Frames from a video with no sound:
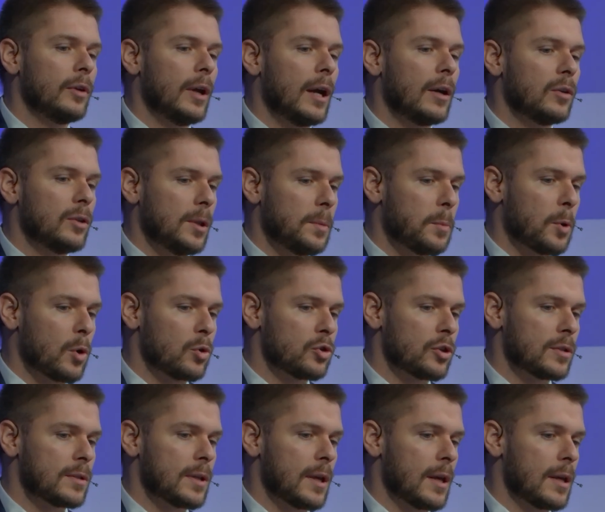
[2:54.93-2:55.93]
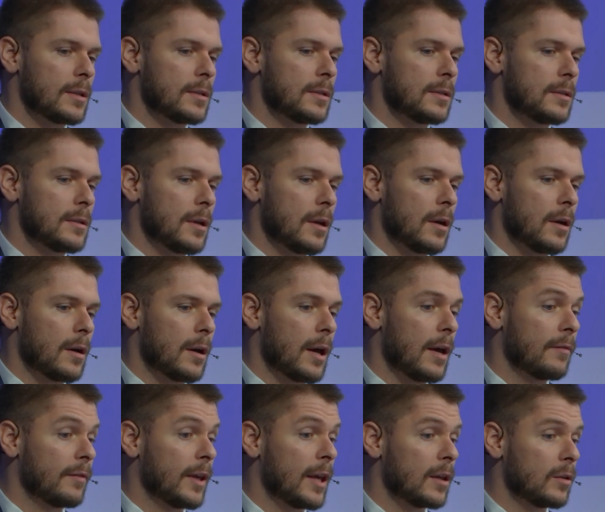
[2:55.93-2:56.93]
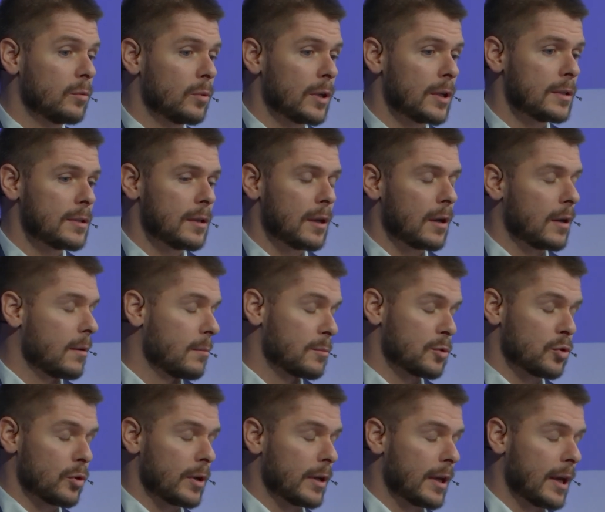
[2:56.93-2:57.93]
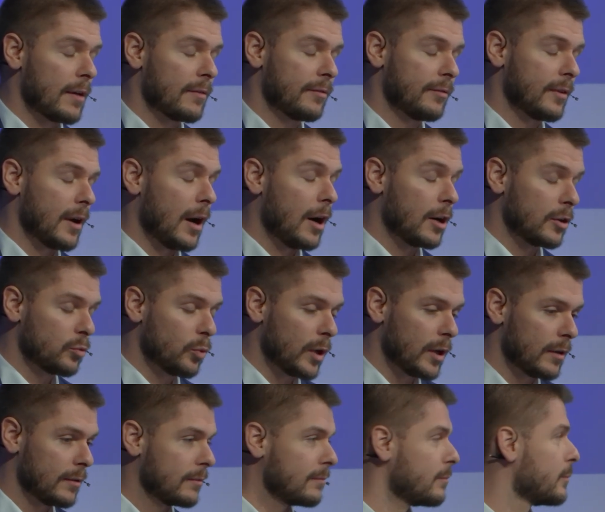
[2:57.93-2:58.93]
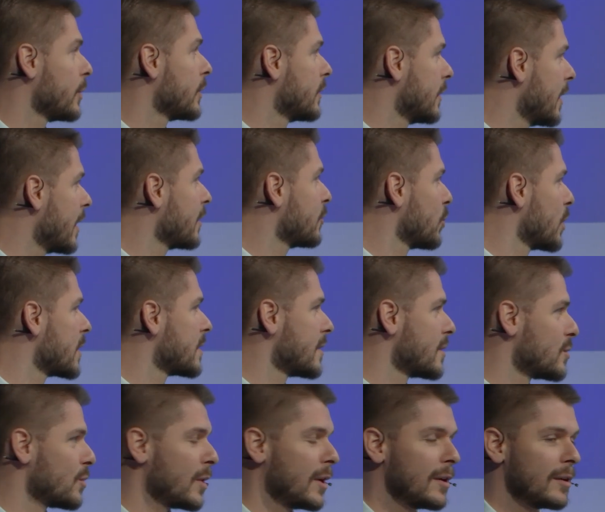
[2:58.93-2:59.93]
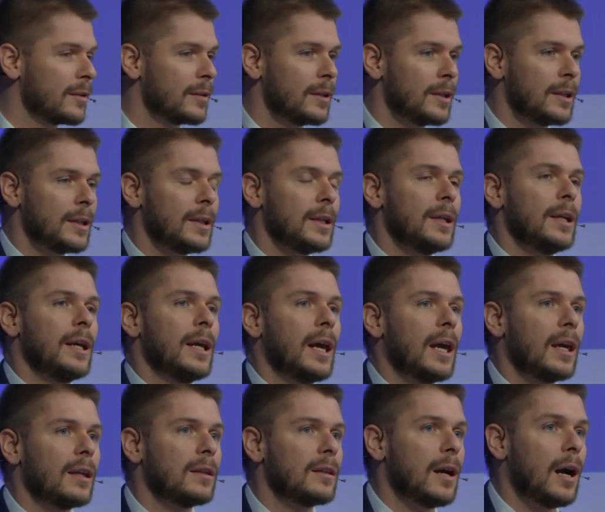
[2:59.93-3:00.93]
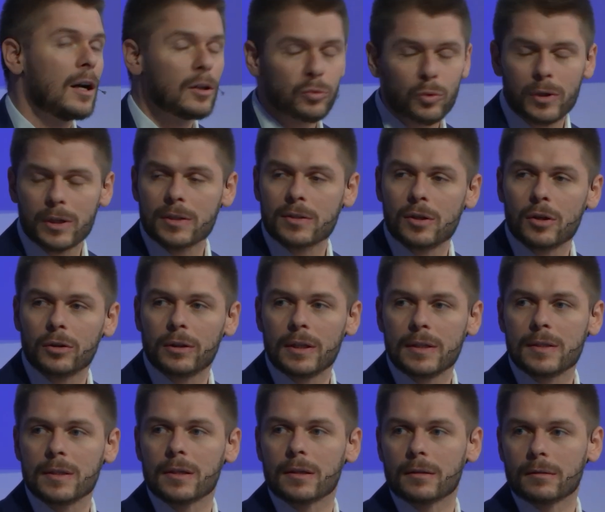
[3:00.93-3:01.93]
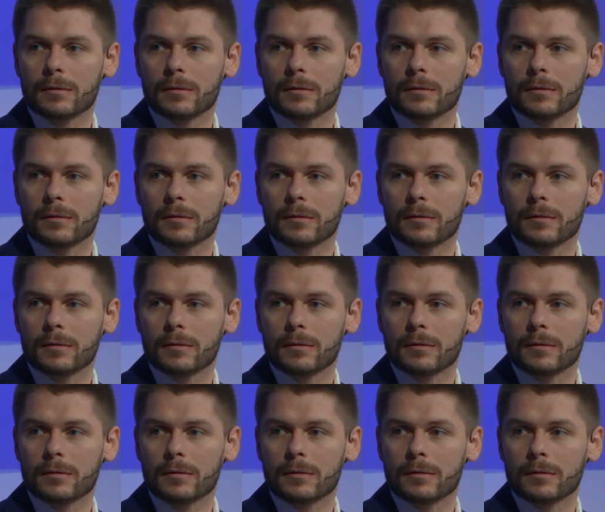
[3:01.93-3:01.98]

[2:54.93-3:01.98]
IoT project have gateways. Have hardware, but gateways as well. And hardware is not easy.